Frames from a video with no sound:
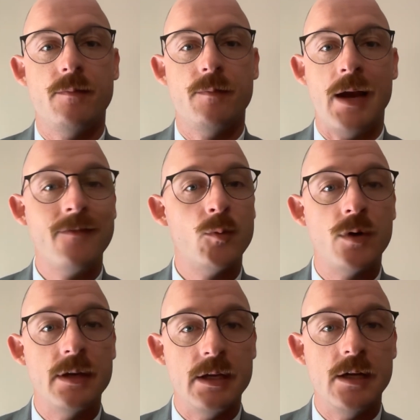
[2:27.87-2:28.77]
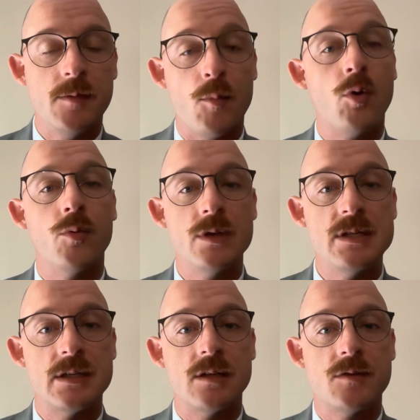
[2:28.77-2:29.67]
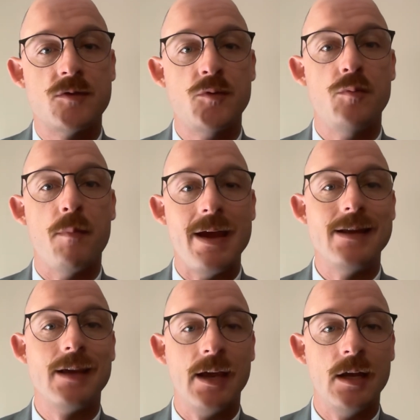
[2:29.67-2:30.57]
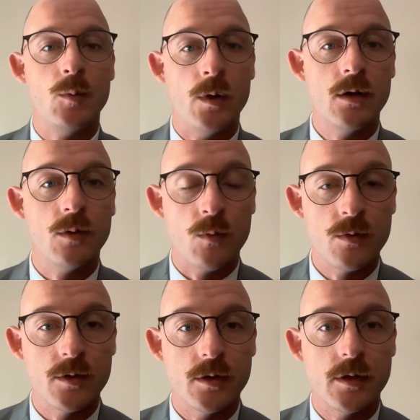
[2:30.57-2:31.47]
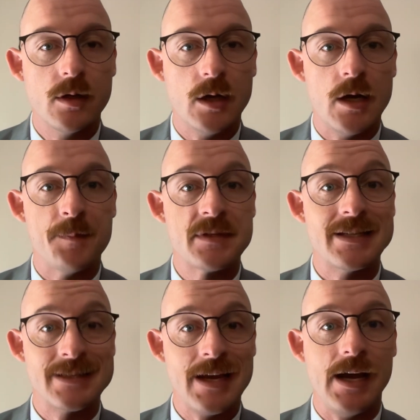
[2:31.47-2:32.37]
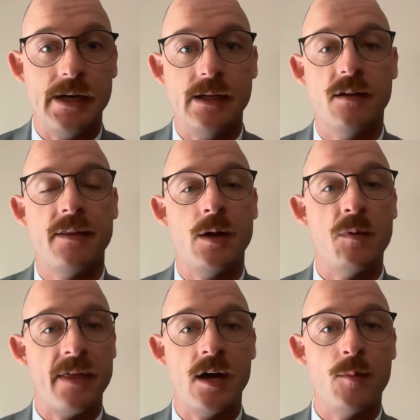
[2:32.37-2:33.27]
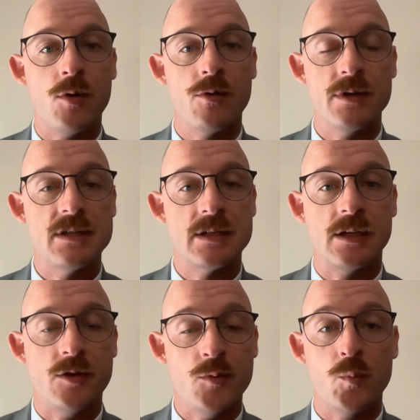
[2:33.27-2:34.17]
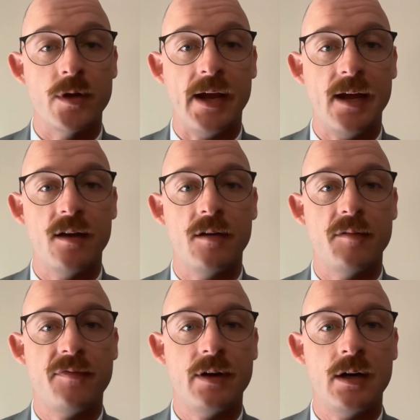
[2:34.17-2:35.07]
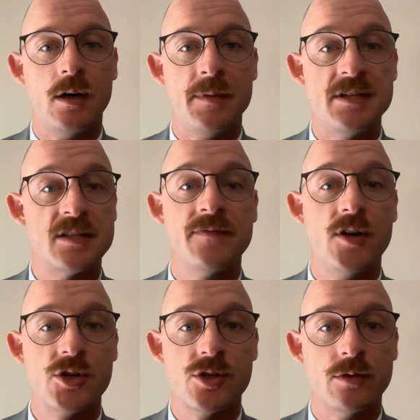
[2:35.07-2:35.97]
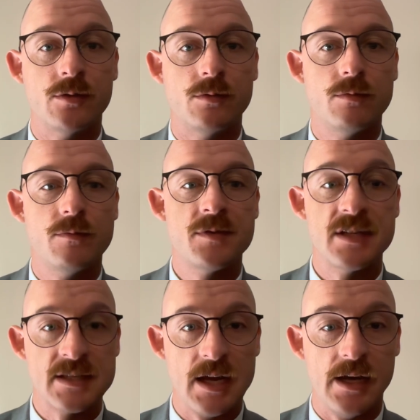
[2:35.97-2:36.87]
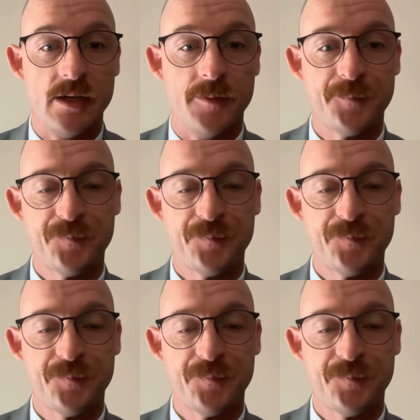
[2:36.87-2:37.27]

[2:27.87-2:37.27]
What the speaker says: everyone needed moral reasoning to make a well-ordered society. That without moral reasoning, you would have a dysfunctional society.